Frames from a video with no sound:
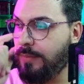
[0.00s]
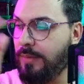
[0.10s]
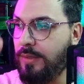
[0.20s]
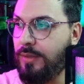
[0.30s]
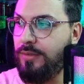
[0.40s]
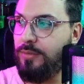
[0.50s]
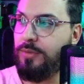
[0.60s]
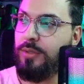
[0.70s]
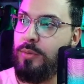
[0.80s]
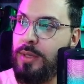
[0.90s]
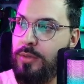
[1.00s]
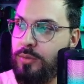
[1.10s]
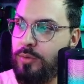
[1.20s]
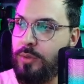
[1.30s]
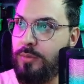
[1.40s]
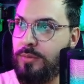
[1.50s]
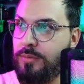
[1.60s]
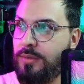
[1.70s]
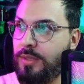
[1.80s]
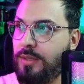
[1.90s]
Here's the redirect URL.
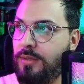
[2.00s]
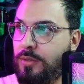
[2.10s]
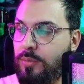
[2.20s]
Here you